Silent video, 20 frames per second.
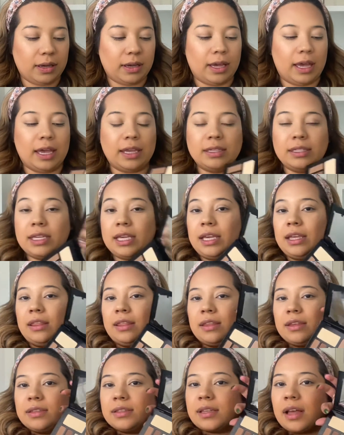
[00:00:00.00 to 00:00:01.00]
and take
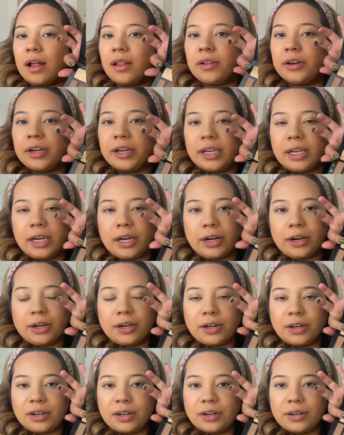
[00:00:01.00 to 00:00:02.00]
this color here,
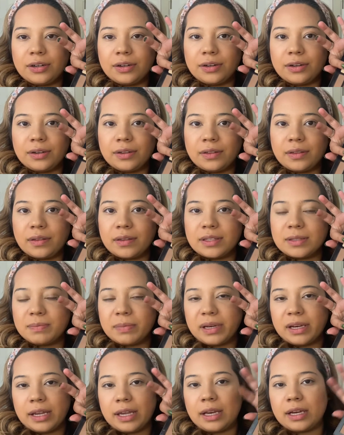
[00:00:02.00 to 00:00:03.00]
this
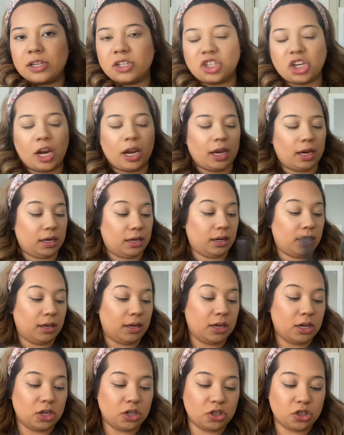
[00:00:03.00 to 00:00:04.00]
banana shade,
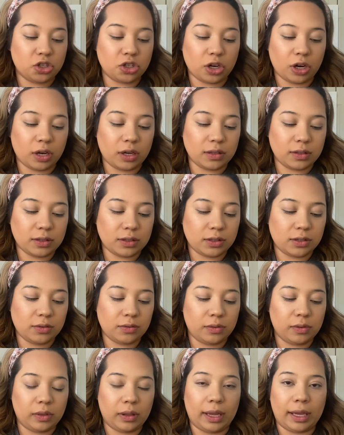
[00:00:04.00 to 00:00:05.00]
just to
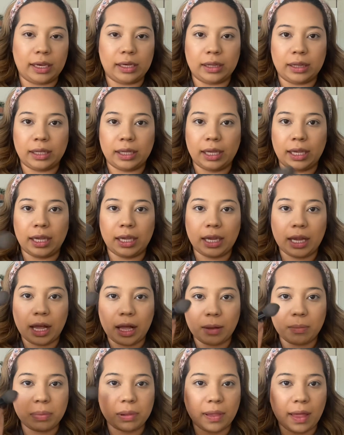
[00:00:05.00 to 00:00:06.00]
lightly
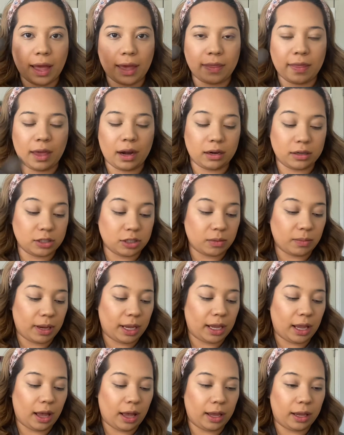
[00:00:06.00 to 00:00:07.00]
apply that under my
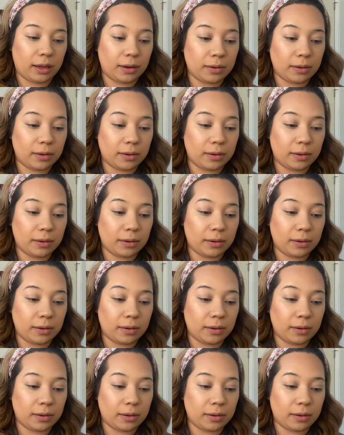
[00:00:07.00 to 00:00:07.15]
eye.